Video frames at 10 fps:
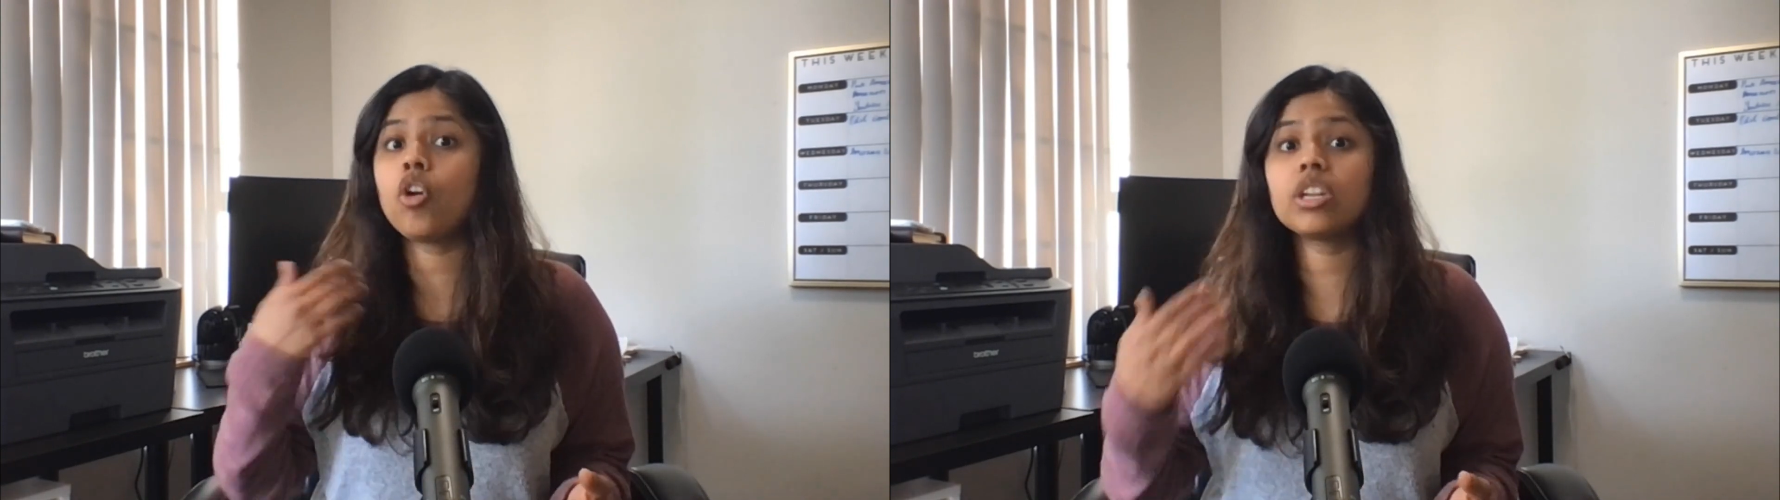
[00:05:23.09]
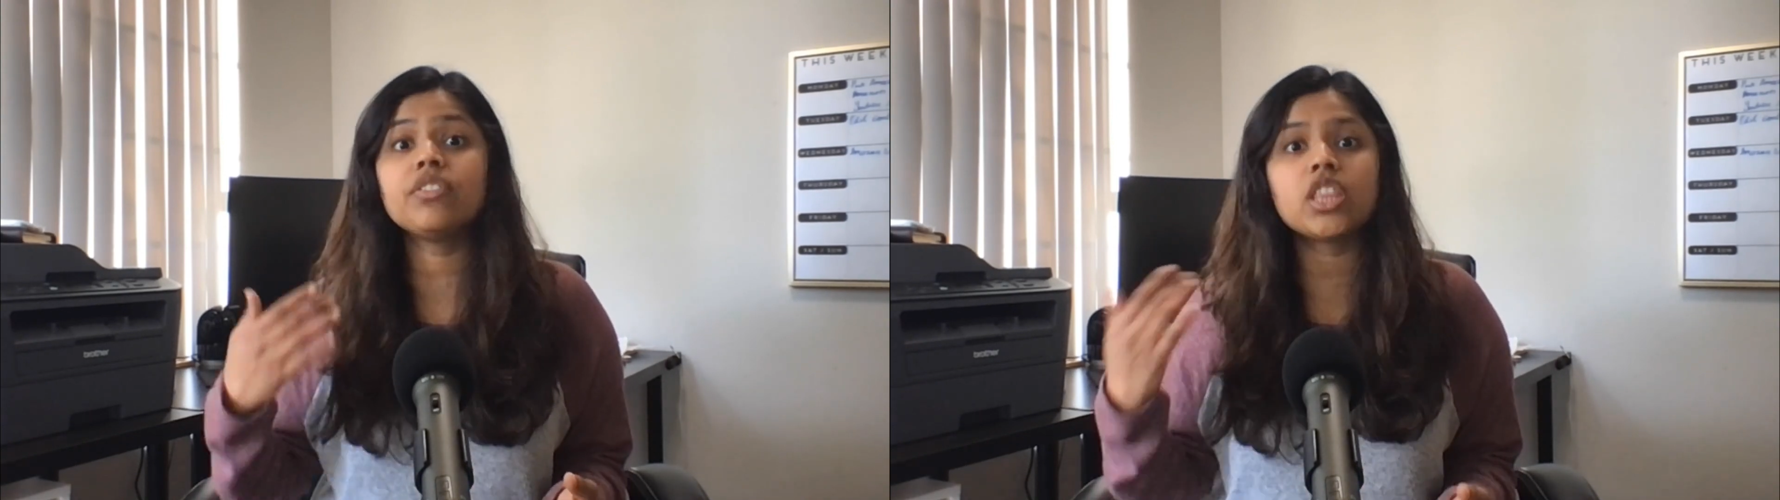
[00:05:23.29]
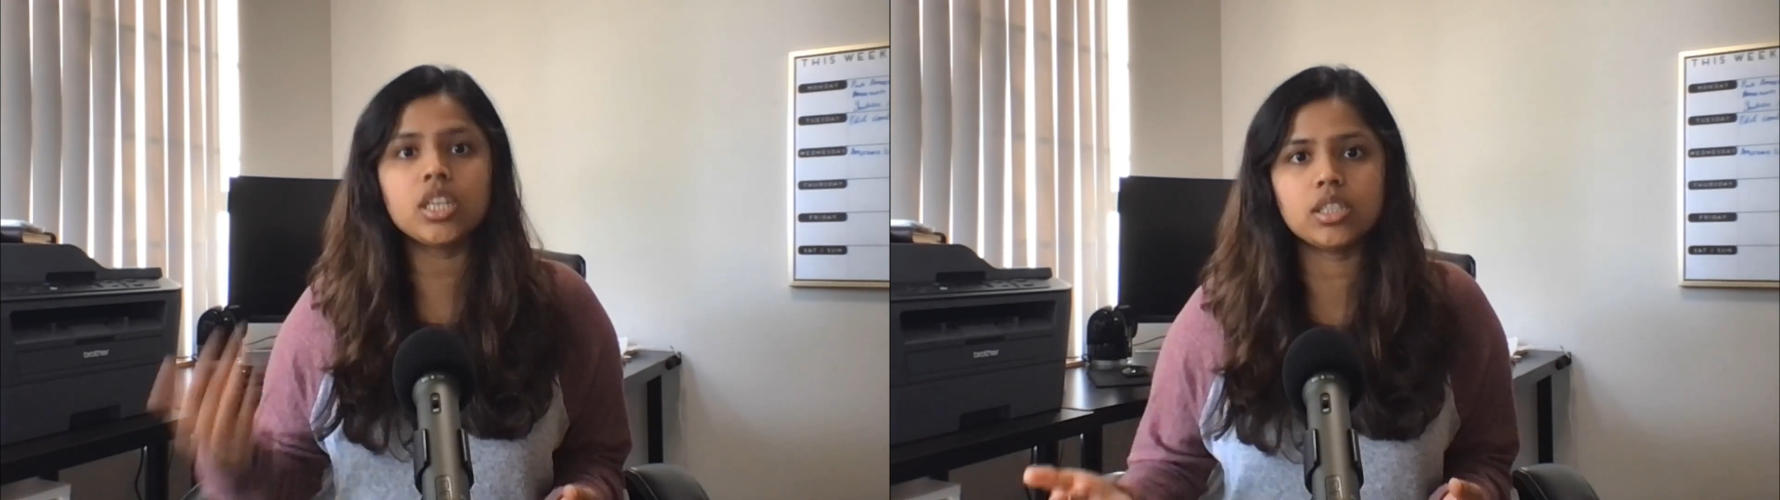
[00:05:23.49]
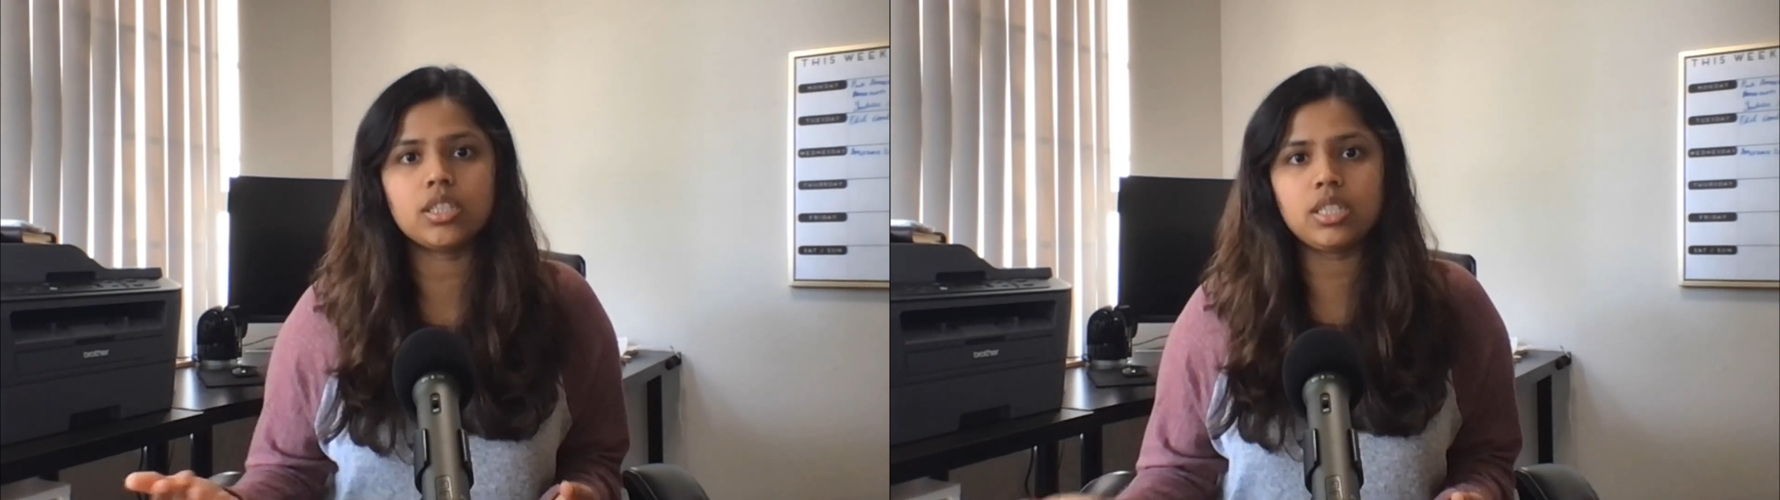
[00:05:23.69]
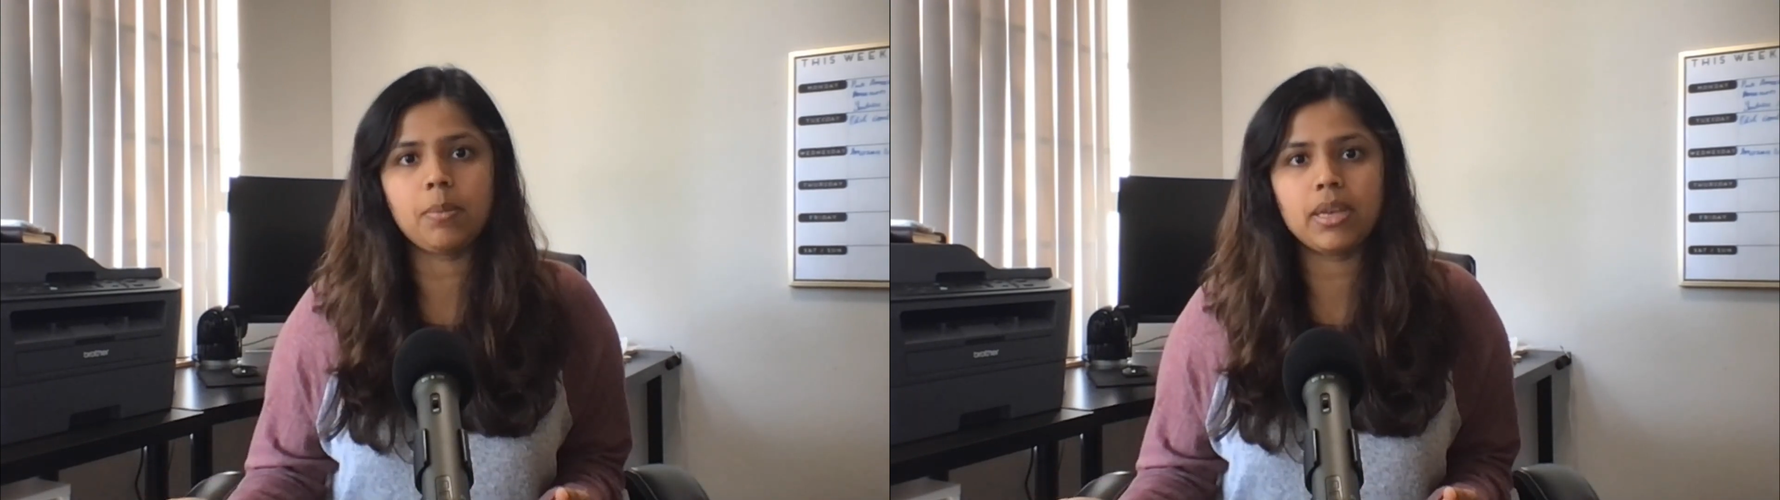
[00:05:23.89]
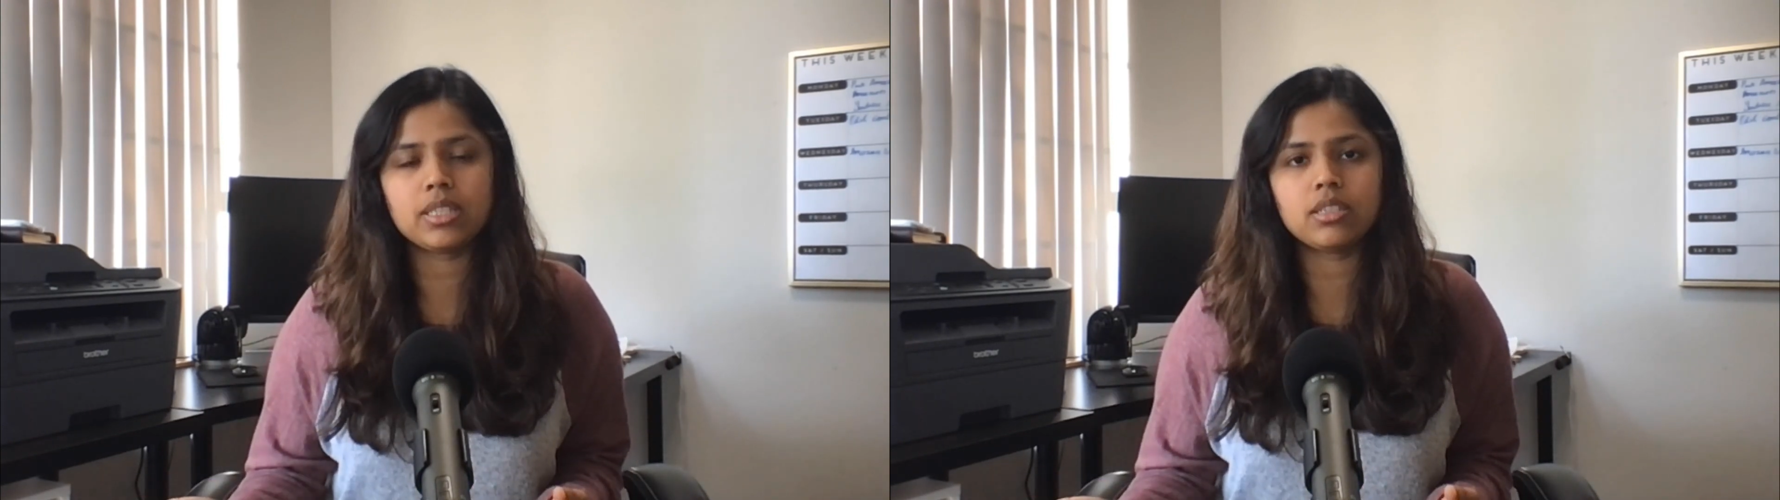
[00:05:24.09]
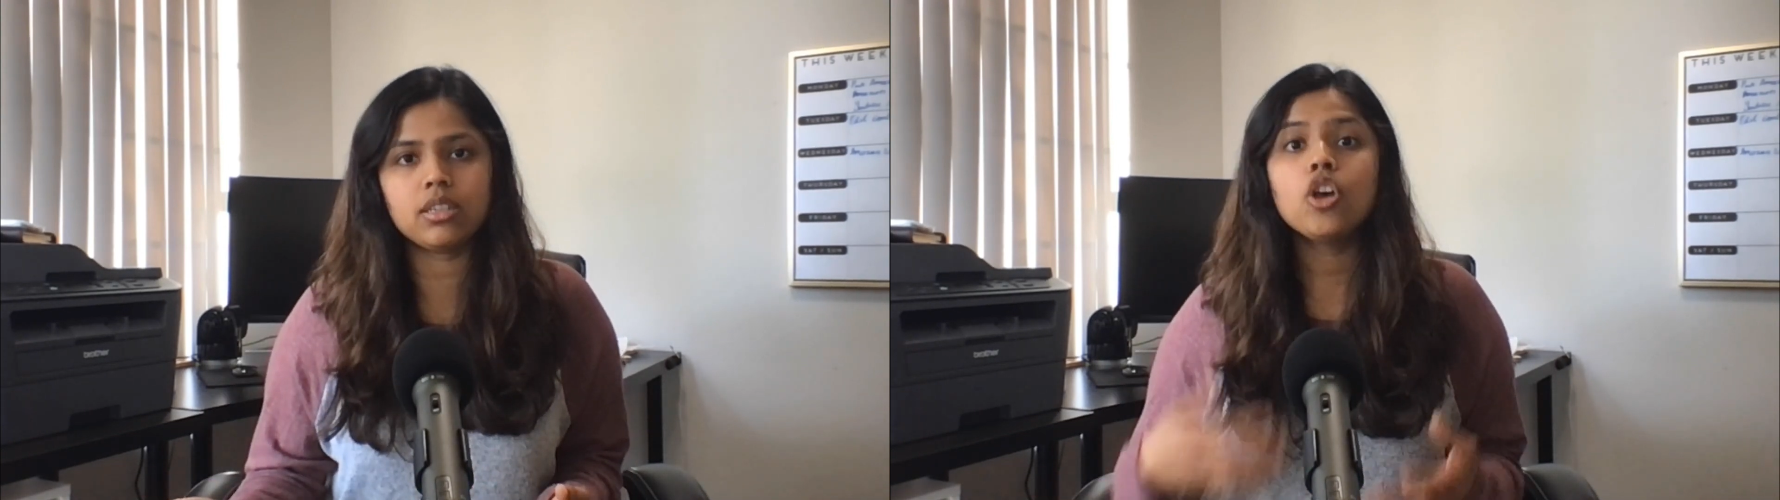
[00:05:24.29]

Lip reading: or even third semester.